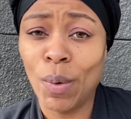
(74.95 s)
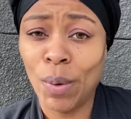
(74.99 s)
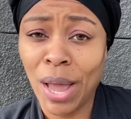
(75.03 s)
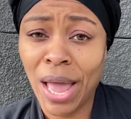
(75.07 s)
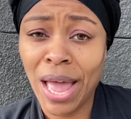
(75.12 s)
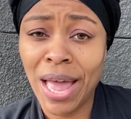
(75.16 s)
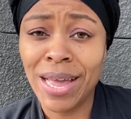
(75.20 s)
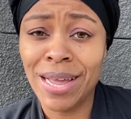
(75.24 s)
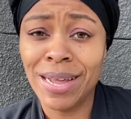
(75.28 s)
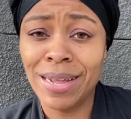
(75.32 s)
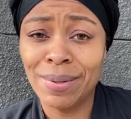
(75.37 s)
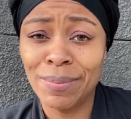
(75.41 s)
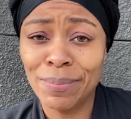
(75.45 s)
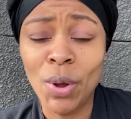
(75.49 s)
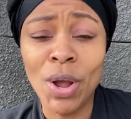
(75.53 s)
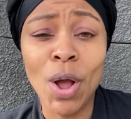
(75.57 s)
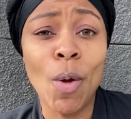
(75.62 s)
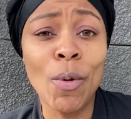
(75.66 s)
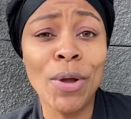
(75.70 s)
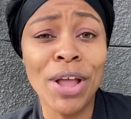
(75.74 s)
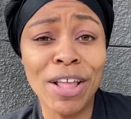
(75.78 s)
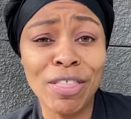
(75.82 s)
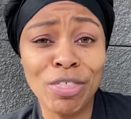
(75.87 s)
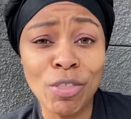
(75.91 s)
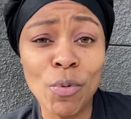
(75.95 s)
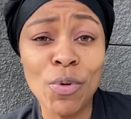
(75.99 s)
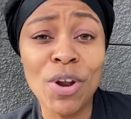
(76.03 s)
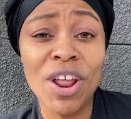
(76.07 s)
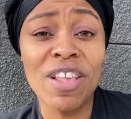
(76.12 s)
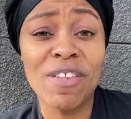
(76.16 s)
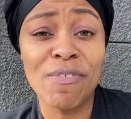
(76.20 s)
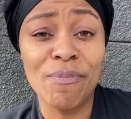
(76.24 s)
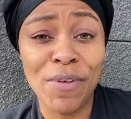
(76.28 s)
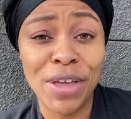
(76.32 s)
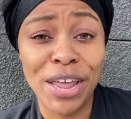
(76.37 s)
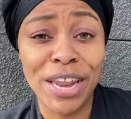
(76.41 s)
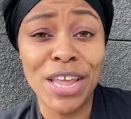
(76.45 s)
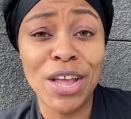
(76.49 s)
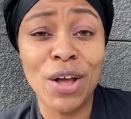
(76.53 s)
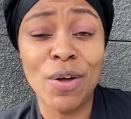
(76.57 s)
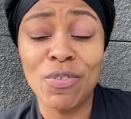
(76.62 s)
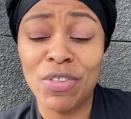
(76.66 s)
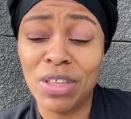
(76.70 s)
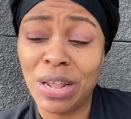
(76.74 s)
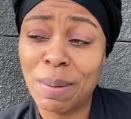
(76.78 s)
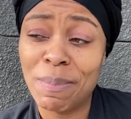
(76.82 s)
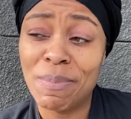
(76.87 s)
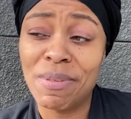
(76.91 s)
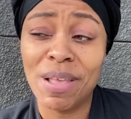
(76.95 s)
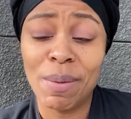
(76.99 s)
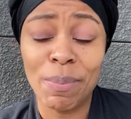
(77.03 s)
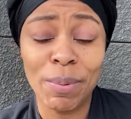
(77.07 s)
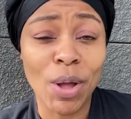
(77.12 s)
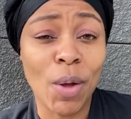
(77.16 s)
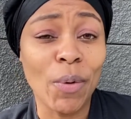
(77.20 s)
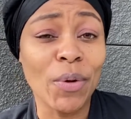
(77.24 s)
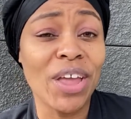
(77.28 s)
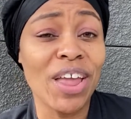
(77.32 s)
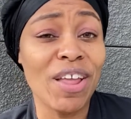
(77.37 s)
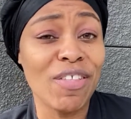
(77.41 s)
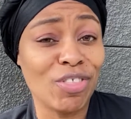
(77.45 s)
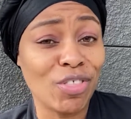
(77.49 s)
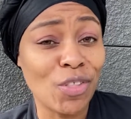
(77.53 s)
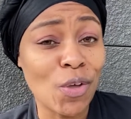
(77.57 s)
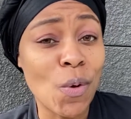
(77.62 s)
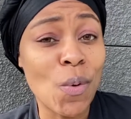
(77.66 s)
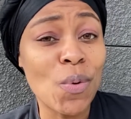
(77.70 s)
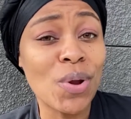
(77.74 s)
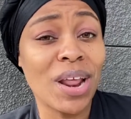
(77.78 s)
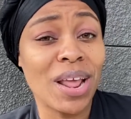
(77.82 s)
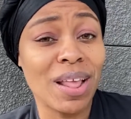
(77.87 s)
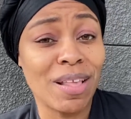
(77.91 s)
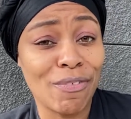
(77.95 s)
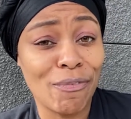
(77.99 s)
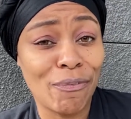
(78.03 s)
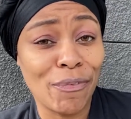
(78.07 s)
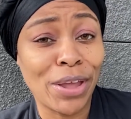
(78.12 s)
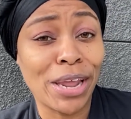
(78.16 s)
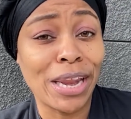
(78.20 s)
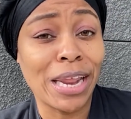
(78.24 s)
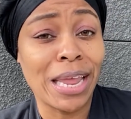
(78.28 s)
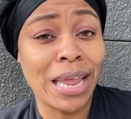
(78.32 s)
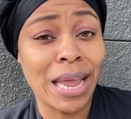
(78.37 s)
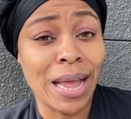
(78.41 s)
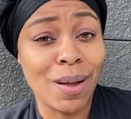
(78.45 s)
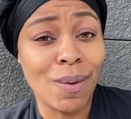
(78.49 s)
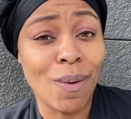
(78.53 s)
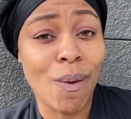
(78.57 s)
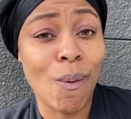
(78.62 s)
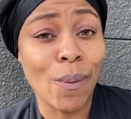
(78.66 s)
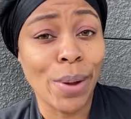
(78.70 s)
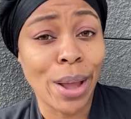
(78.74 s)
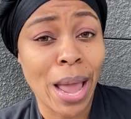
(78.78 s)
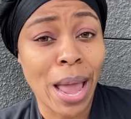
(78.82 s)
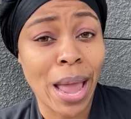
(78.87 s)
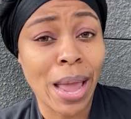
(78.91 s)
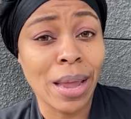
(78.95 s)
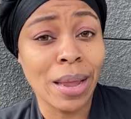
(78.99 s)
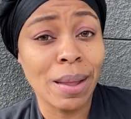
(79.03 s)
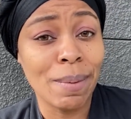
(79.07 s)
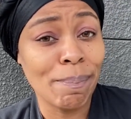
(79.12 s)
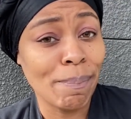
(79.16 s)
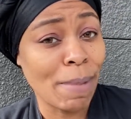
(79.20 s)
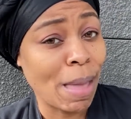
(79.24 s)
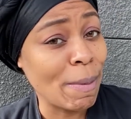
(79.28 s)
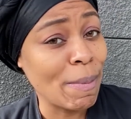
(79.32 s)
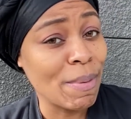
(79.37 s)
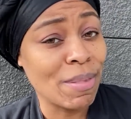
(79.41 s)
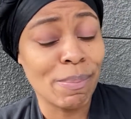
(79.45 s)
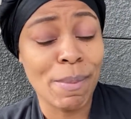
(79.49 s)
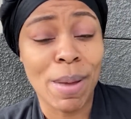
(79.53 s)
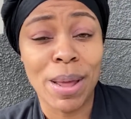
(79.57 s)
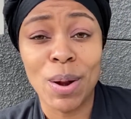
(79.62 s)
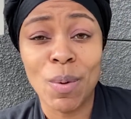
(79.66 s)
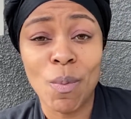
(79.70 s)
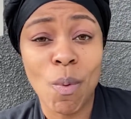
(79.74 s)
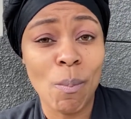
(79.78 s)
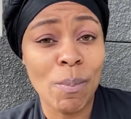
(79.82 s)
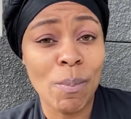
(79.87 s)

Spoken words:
Okay, we're gonna get through this video. See what I'm saying? We're gonna get through this video, okay? Maybe somebody don't